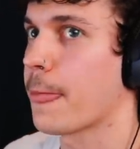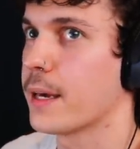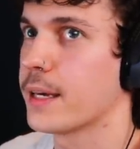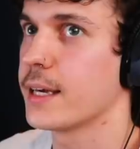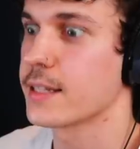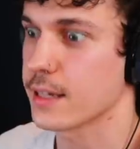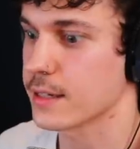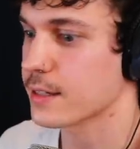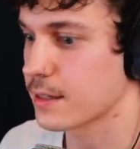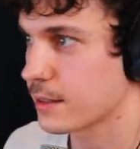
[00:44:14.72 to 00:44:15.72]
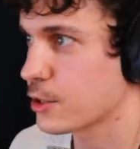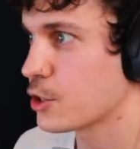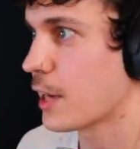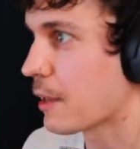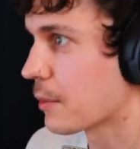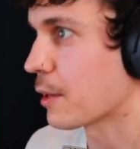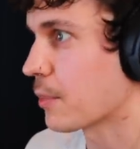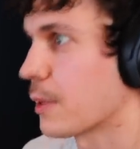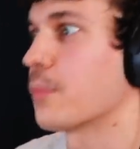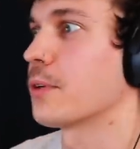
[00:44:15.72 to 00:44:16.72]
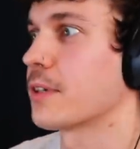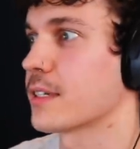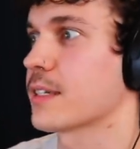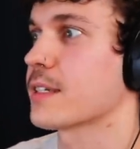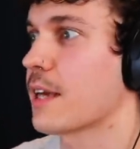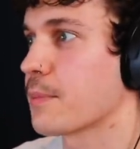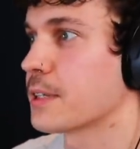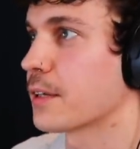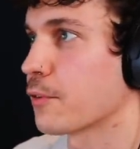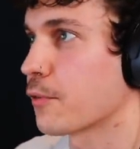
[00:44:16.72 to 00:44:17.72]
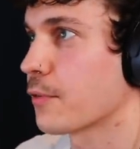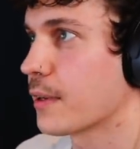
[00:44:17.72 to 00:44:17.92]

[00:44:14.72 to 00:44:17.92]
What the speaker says: isn't shaming people and is accepting of